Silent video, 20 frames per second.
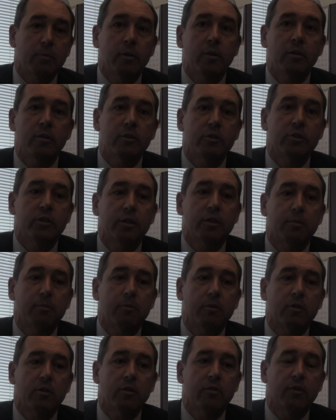
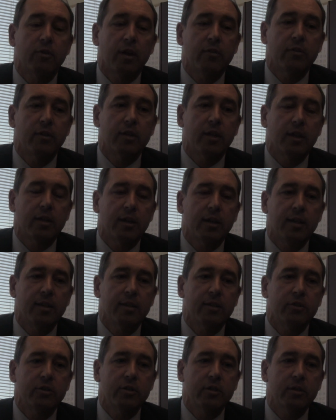partnerships involving
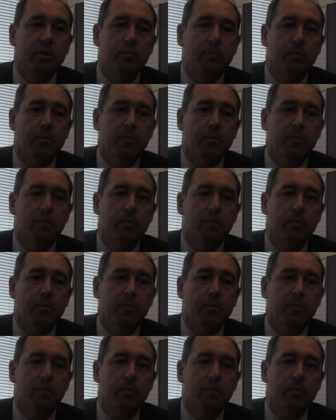technology,